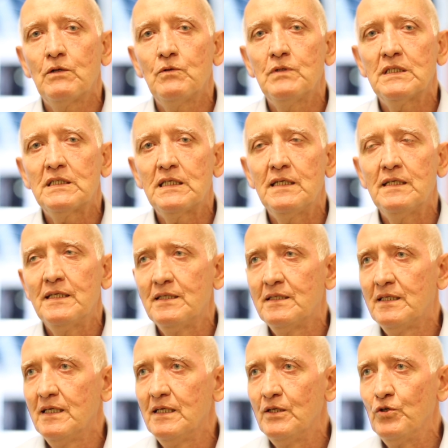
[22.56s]
What can I
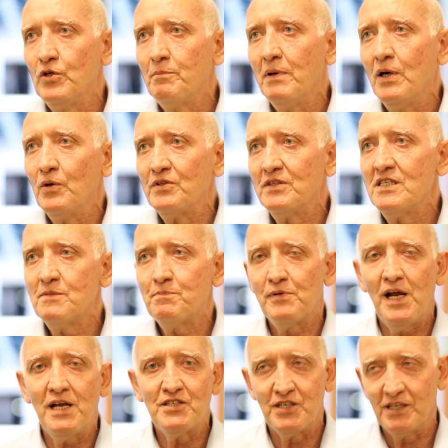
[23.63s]
tell you about this
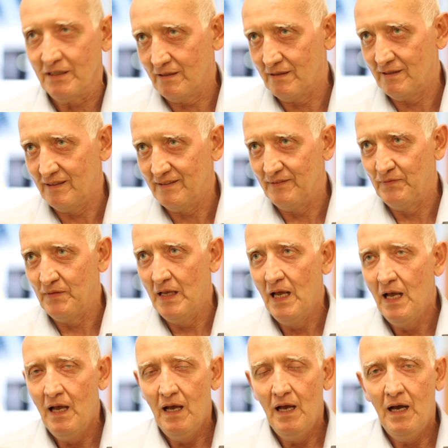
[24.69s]
project?
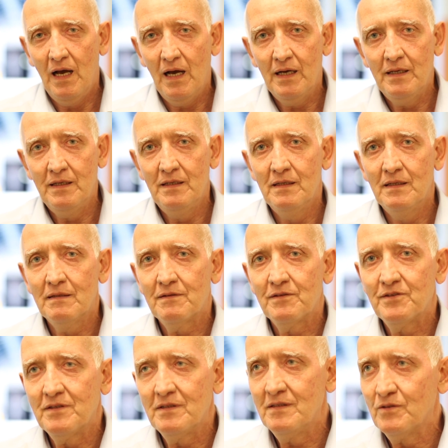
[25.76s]
I
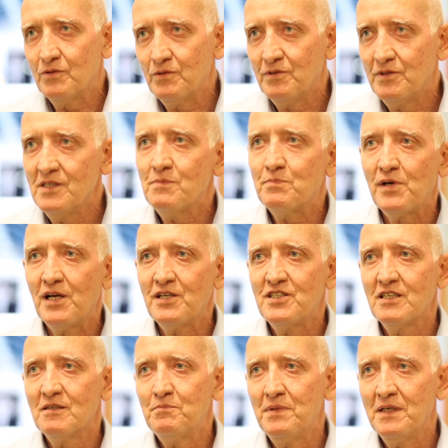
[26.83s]
entered into this
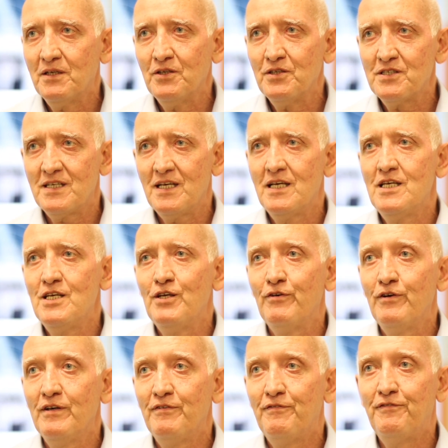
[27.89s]
project because I
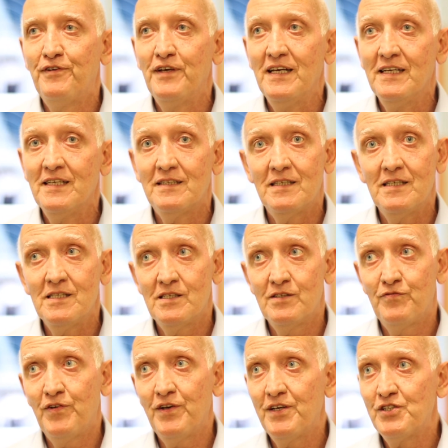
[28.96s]
feel it is
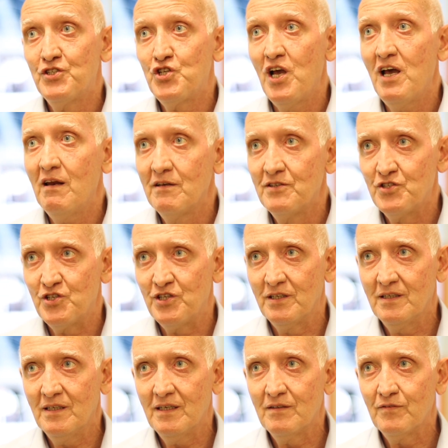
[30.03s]
very
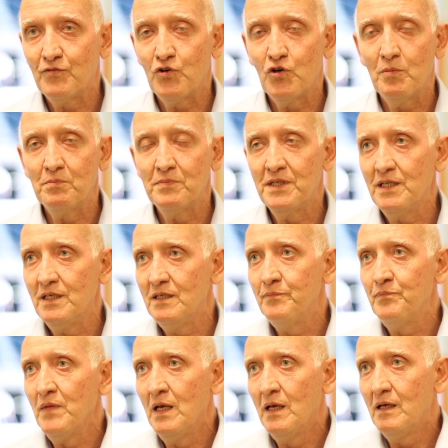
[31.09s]
challenging, and from the
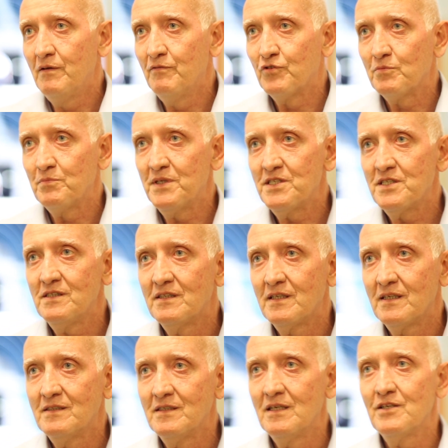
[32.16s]
information
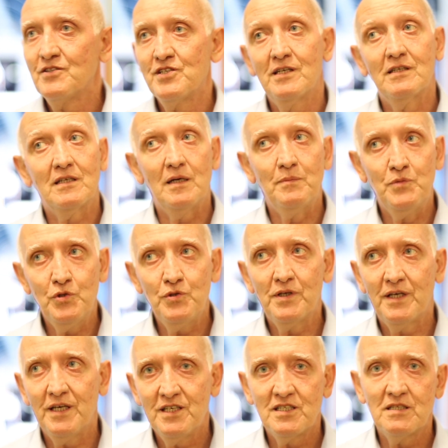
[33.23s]
technology and
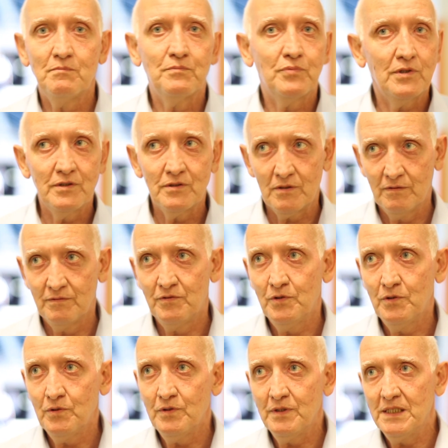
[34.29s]
communication point of
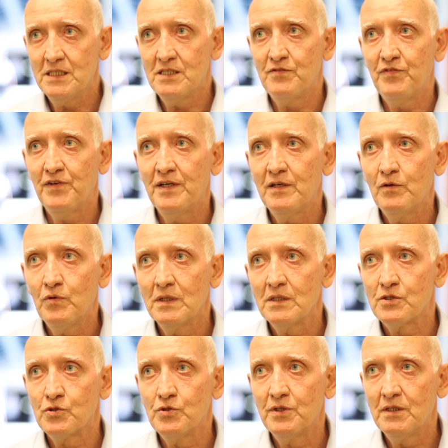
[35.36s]
view, is very well
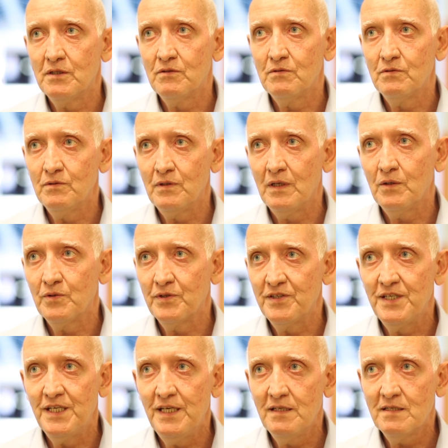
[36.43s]
suited to our
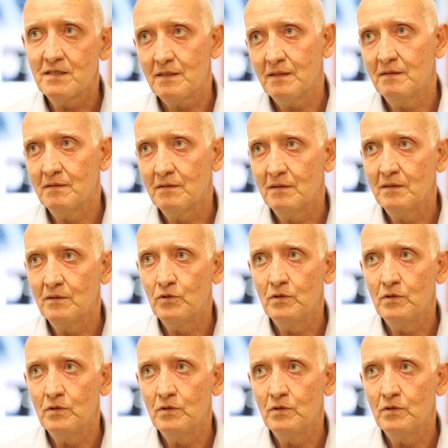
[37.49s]
needs and,